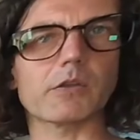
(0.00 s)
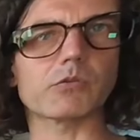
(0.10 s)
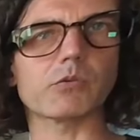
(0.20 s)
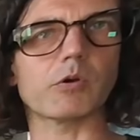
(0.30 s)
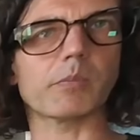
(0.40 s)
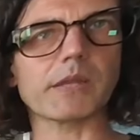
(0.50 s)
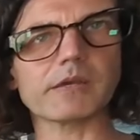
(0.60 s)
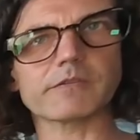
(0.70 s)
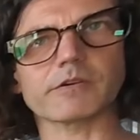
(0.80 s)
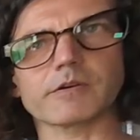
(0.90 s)
to a
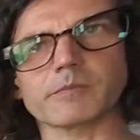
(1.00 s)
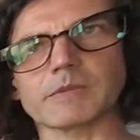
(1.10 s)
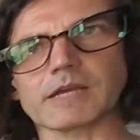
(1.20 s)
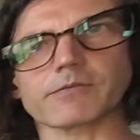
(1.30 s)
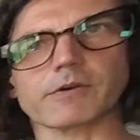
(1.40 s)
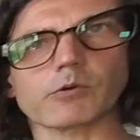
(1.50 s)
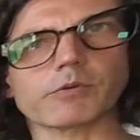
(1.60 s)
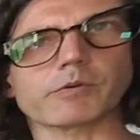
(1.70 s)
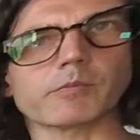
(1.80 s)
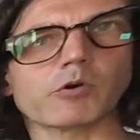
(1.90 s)
place, or I'm like far
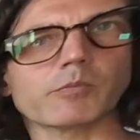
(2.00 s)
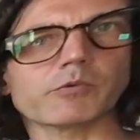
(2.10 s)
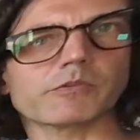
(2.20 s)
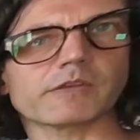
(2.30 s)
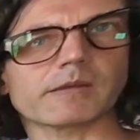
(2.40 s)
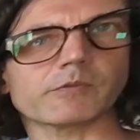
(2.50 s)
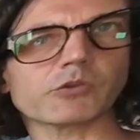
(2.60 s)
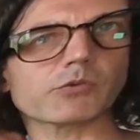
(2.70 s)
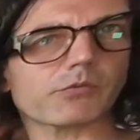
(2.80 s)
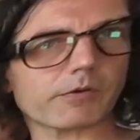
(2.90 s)
away from home, you see that I'm
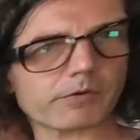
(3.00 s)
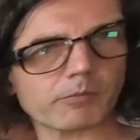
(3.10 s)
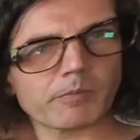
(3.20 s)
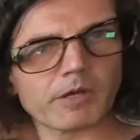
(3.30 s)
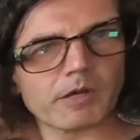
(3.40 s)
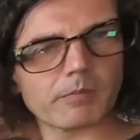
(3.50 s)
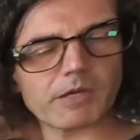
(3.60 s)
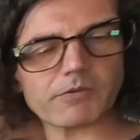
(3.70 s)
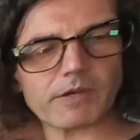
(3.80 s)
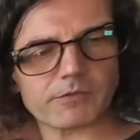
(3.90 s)
not too far from home.
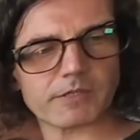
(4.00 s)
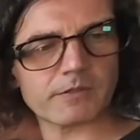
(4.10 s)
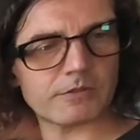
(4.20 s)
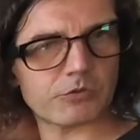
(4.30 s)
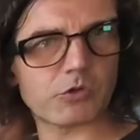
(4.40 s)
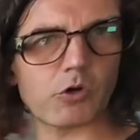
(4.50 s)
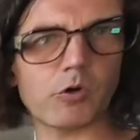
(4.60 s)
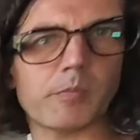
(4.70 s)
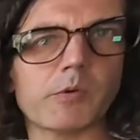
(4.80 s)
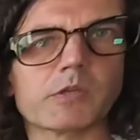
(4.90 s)
But if I need to go
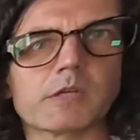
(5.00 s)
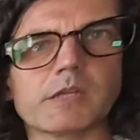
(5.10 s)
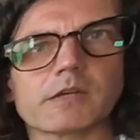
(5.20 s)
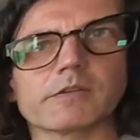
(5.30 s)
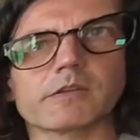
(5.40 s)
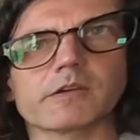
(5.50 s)
home, I would click on